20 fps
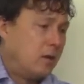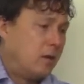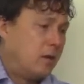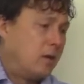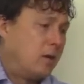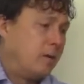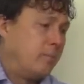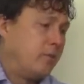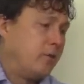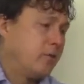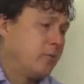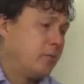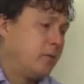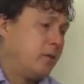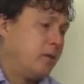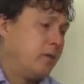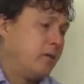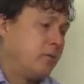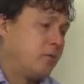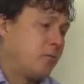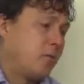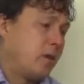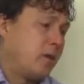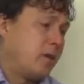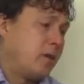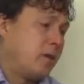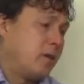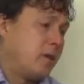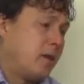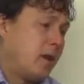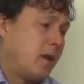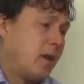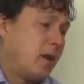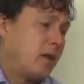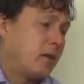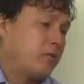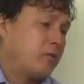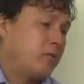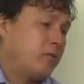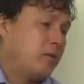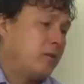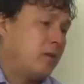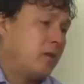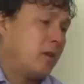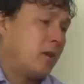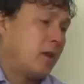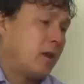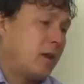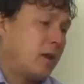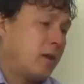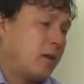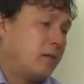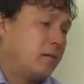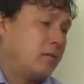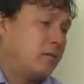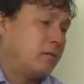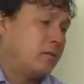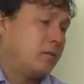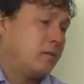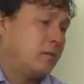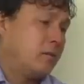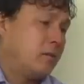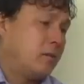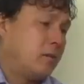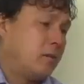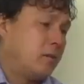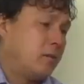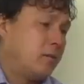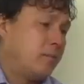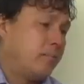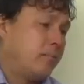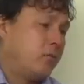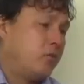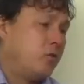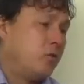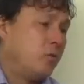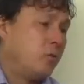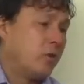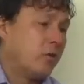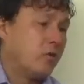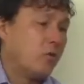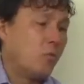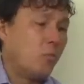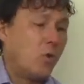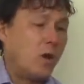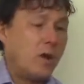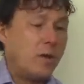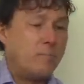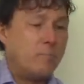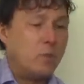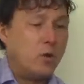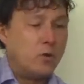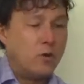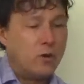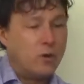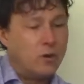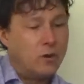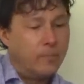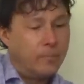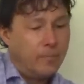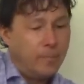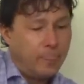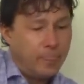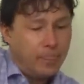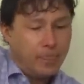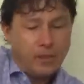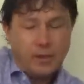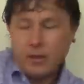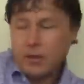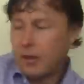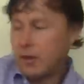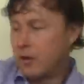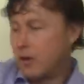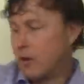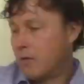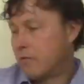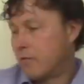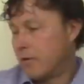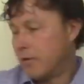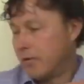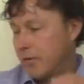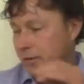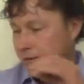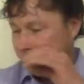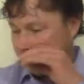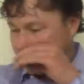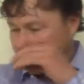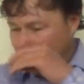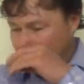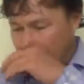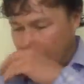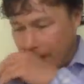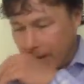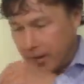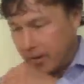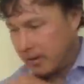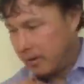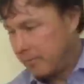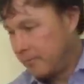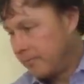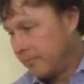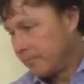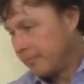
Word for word: Um, this one is rated actually at um, two hundred watt motor. And then over on this guy,